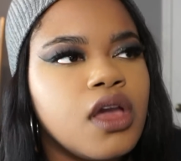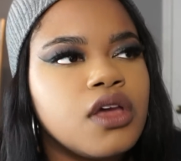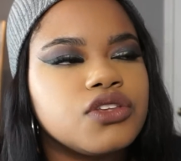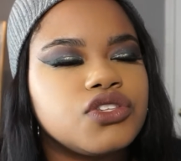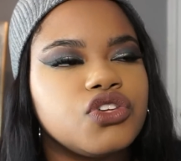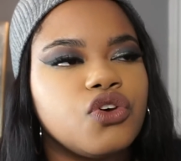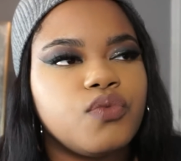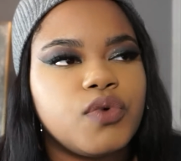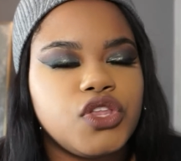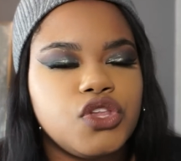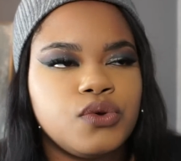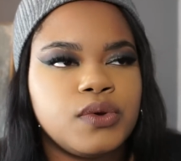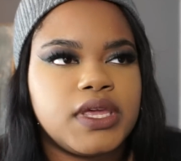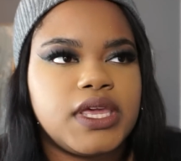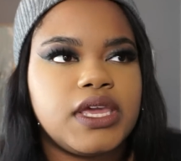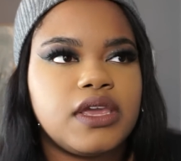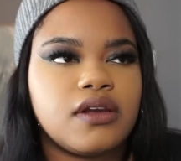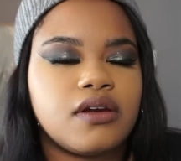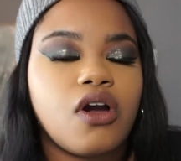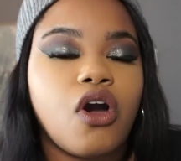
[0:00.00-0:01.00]
So when you
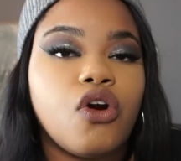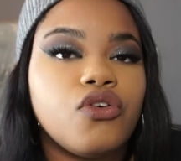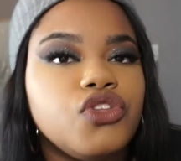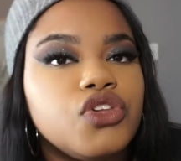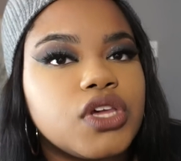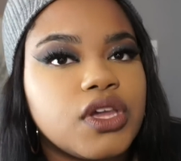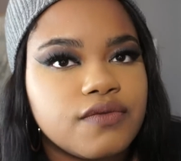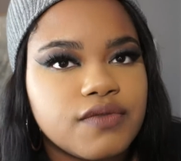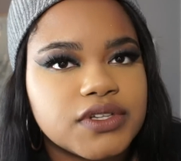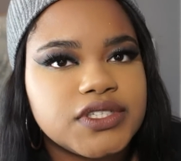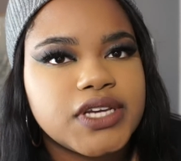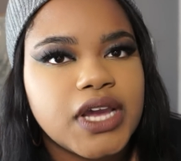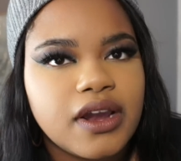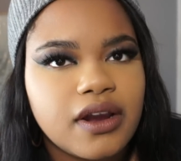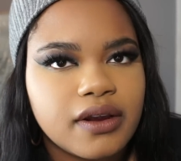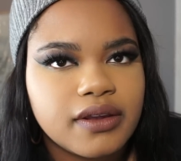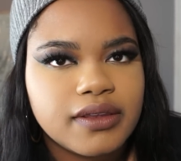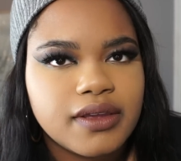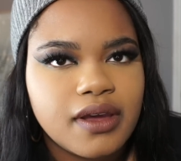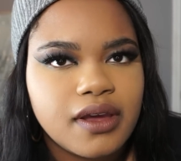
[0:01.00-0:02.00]
hear, oh, you can
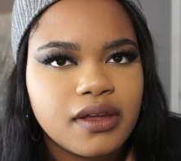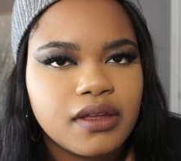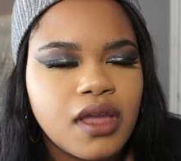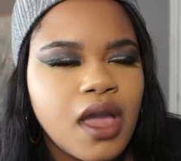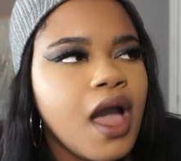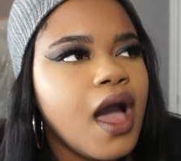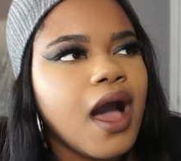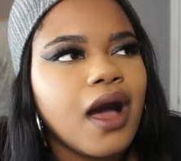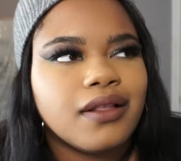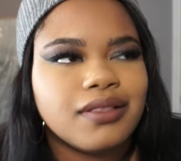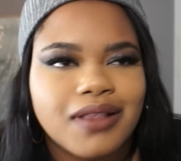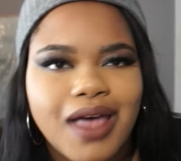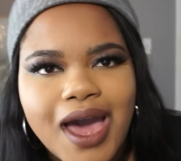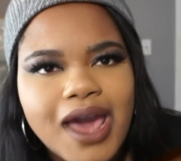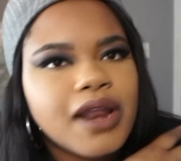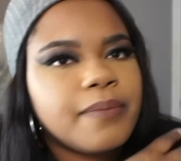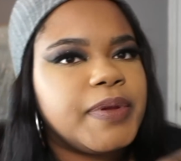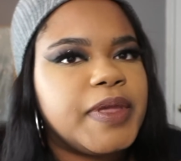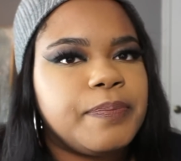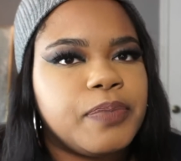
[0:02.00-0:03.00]
retire young, a
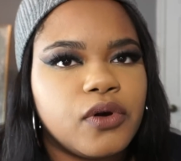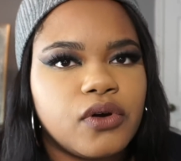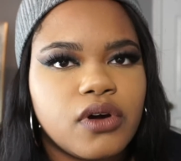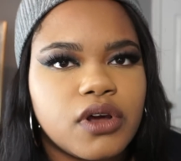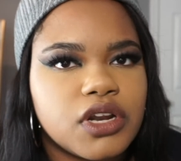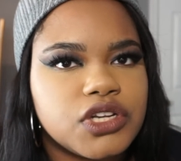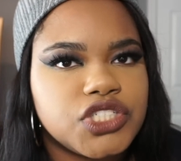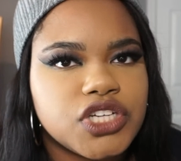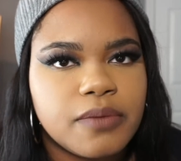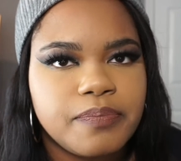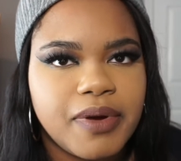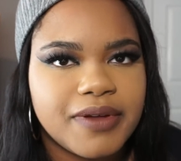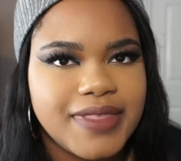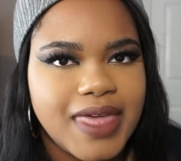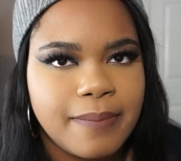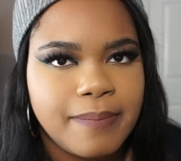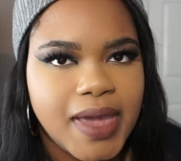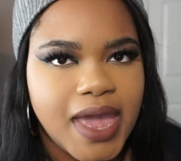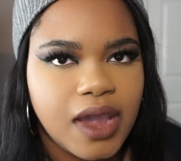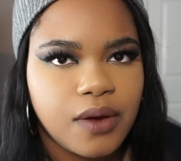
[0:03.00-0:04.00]
lot of people are going to jump on
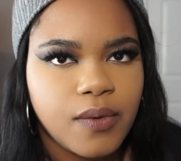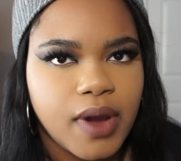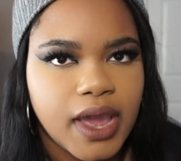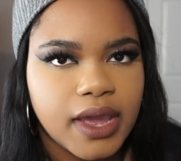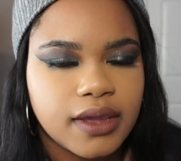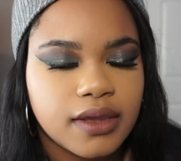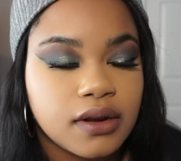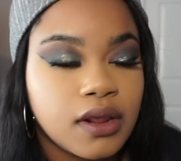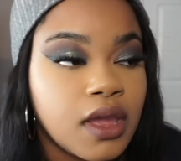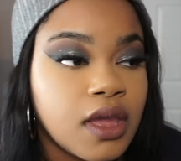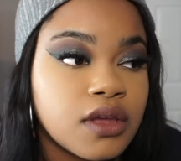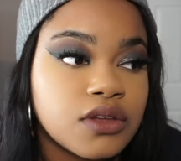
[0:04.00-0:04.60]
that bandwagon.